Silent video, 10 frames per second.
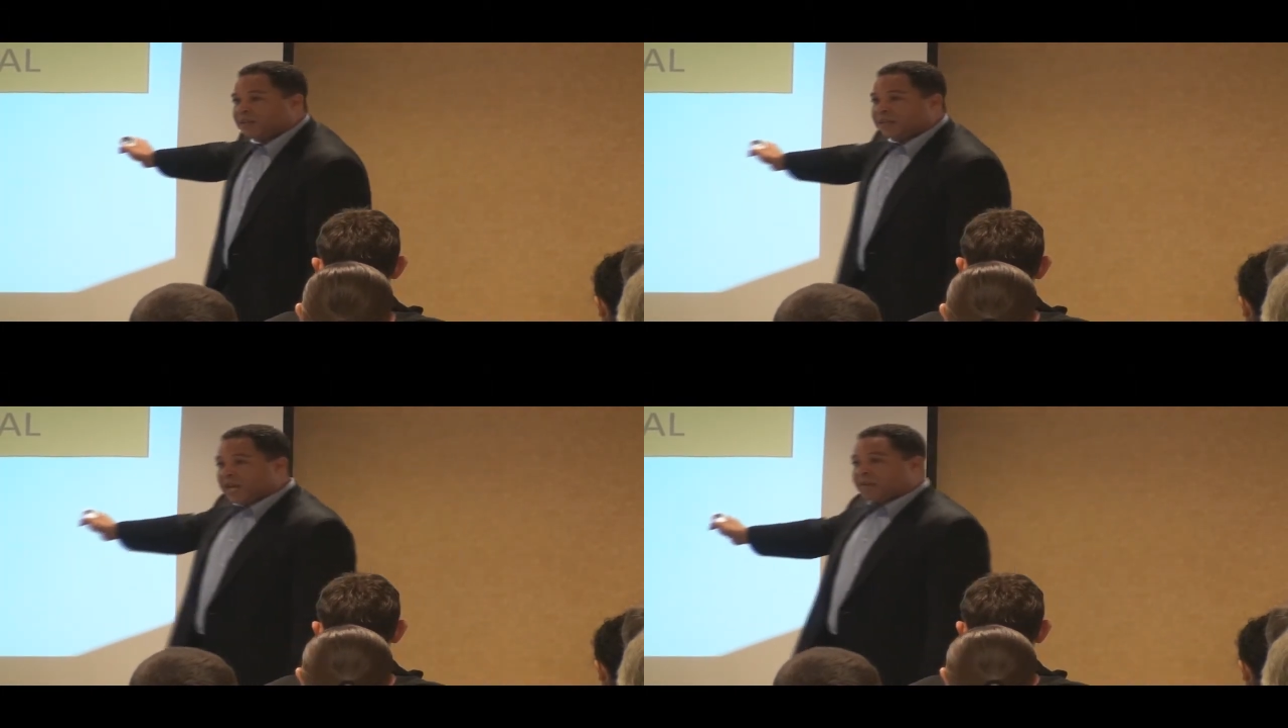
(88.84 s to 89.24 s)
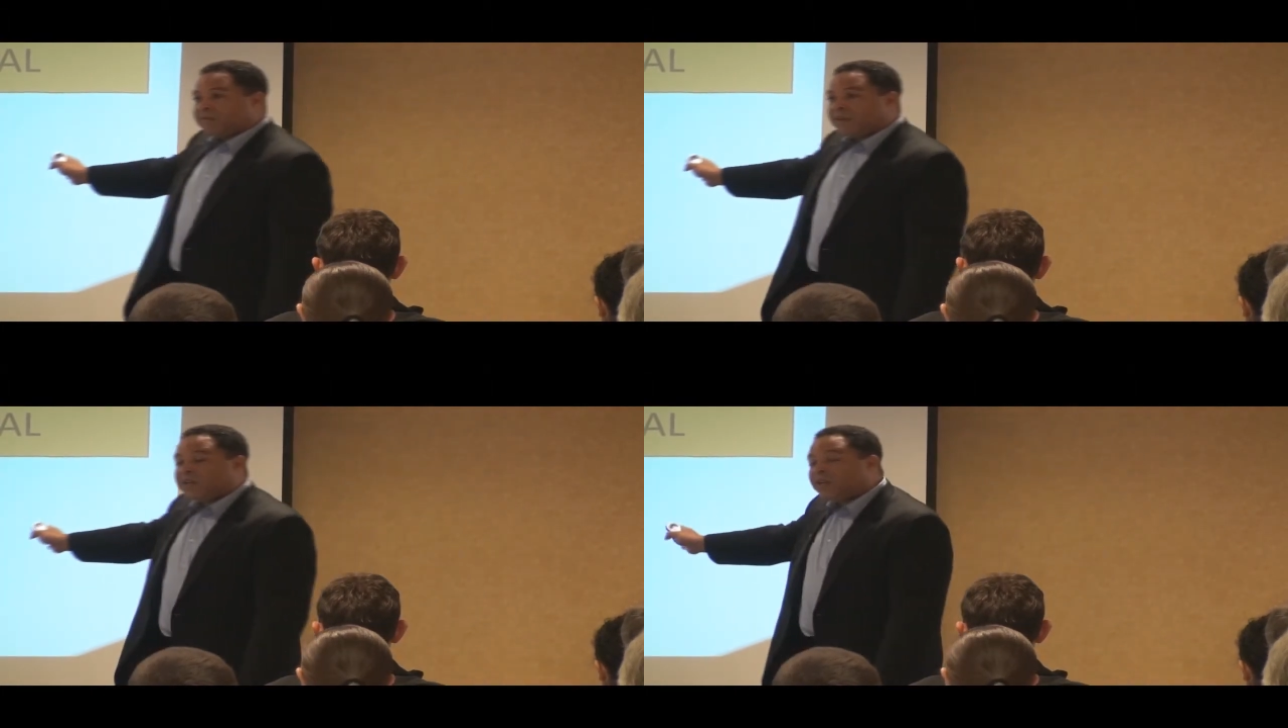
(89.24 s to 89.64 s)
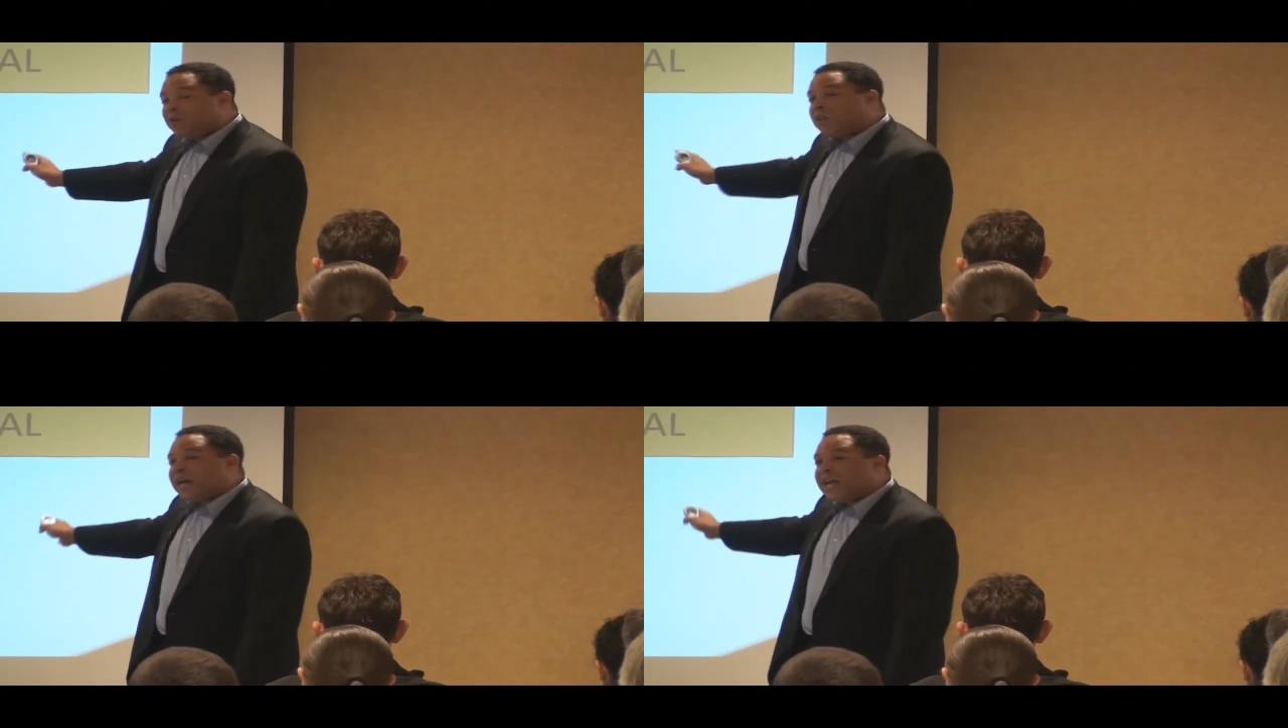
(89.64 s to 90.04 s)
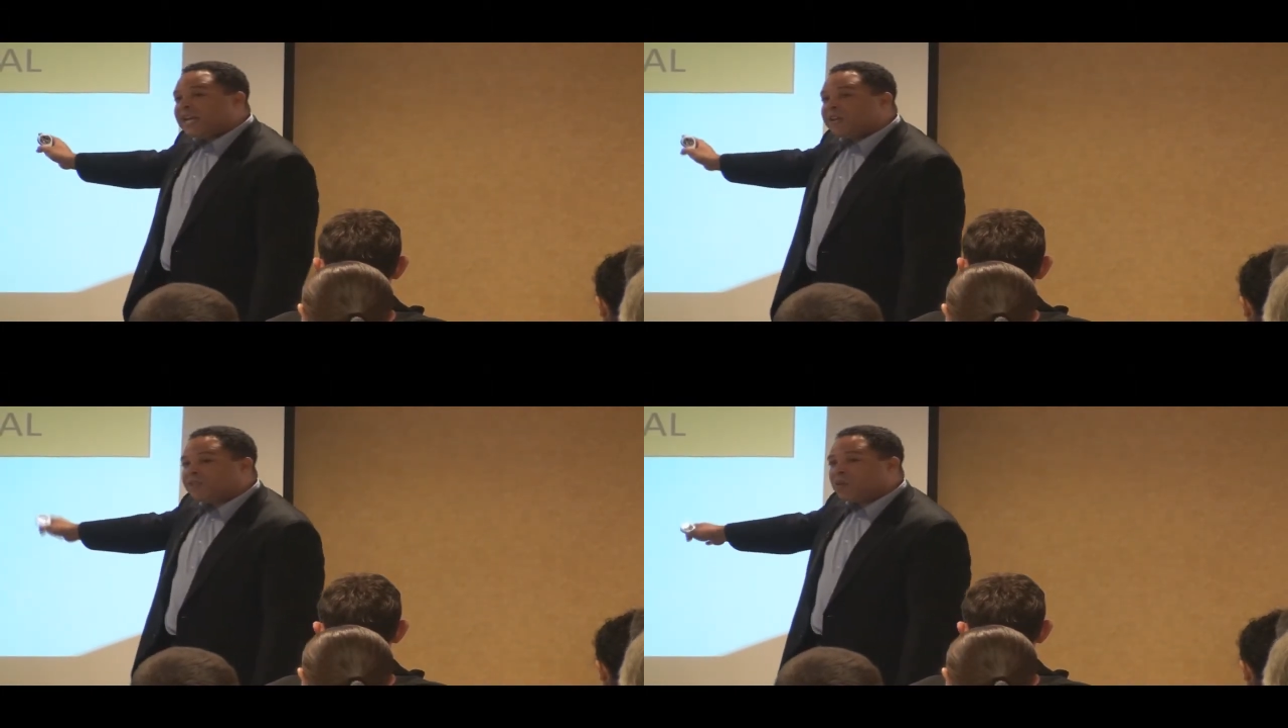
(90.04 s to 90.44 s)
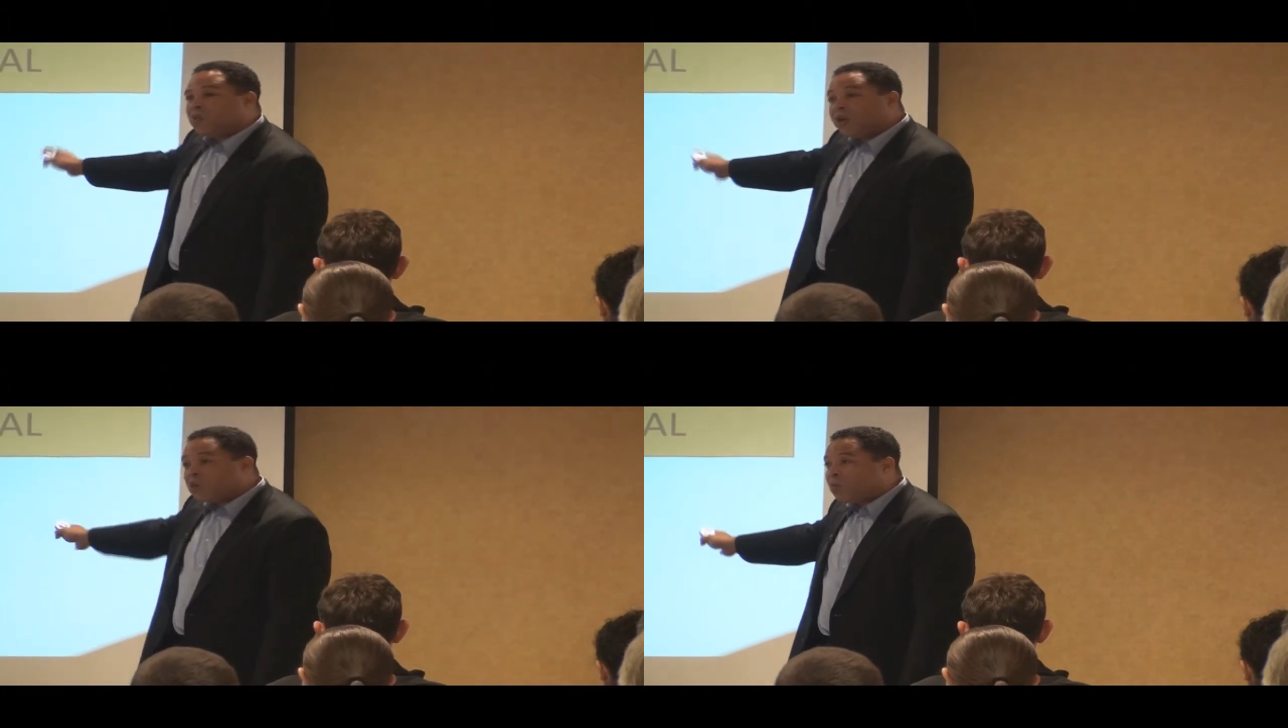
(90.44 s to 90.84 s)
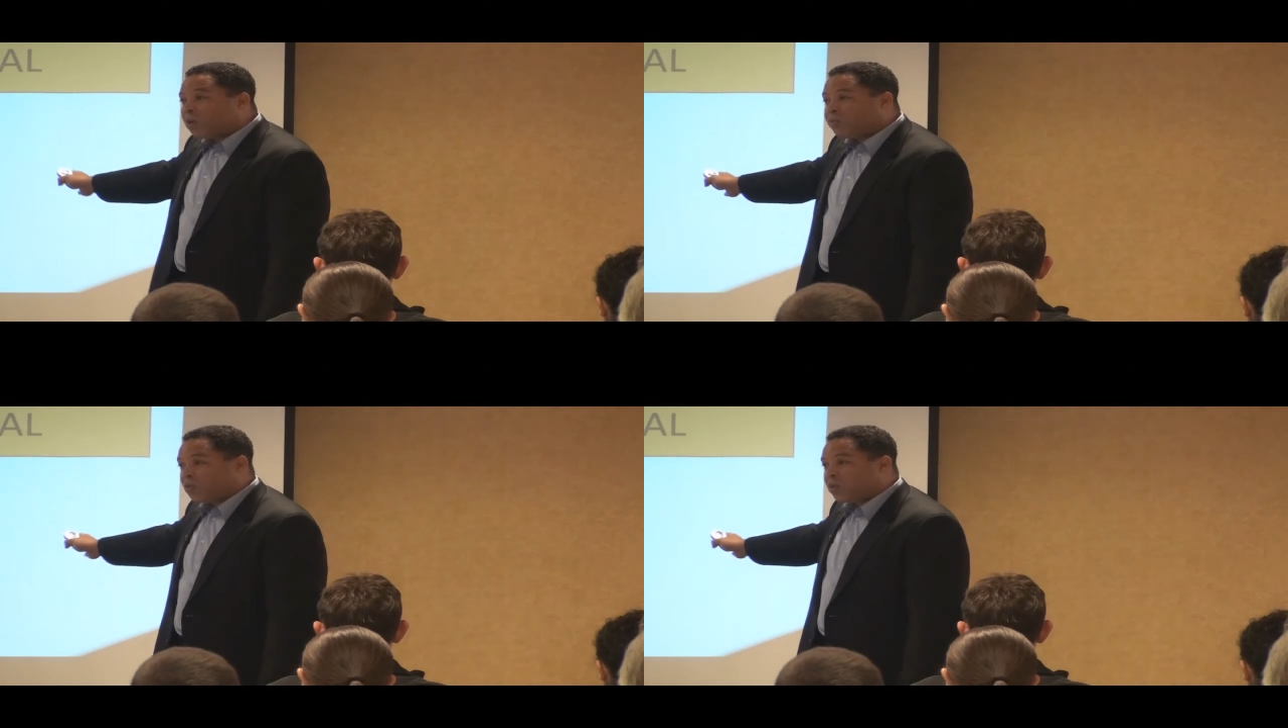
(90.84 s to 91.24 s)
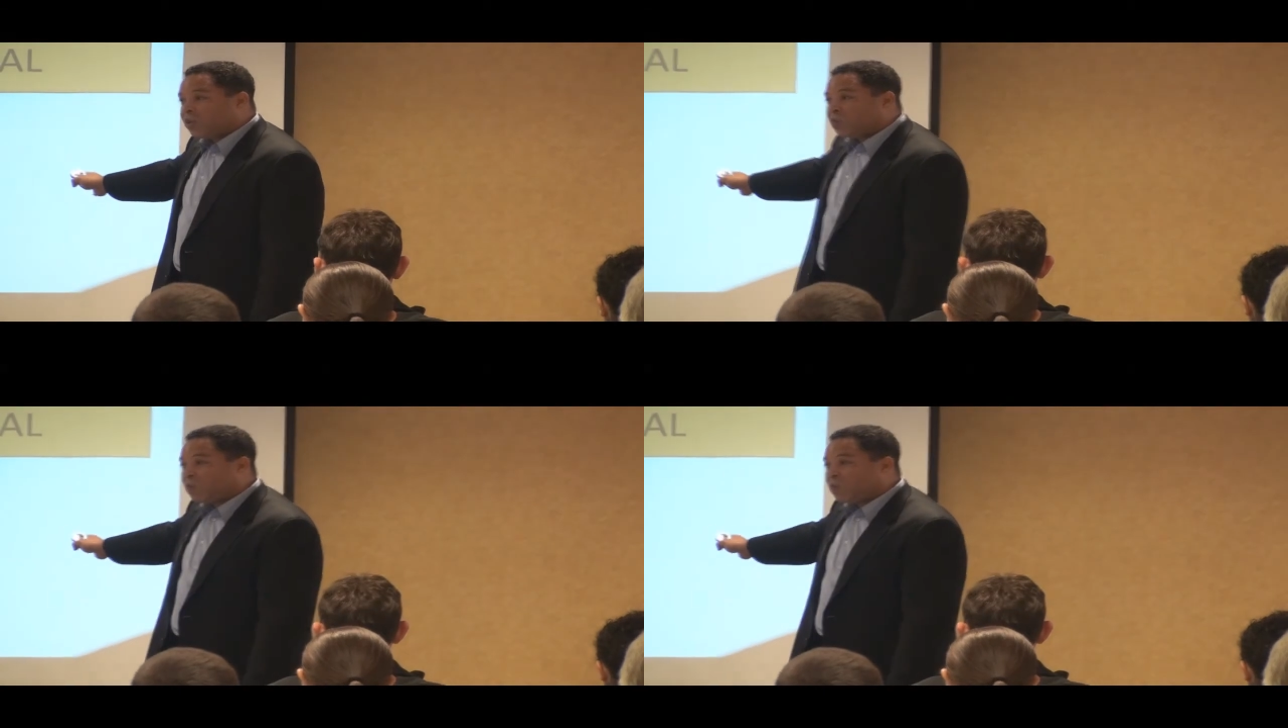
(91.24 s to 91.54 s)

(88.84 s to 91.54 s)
Yeah, very little. And if they were in a workforce,